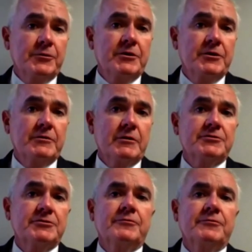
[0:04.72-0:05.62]
student
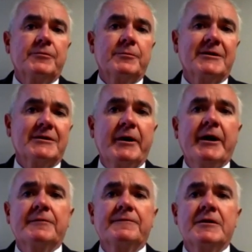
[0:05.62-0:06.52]
from Clark, as
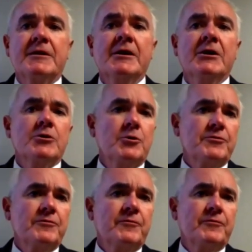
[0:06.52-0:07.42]
part of the
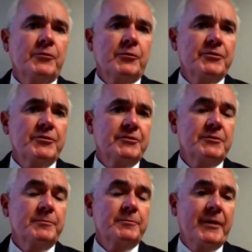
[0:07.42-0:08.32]
Youth Voice in
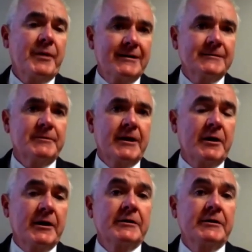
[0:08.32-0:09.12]
Parliament campaign.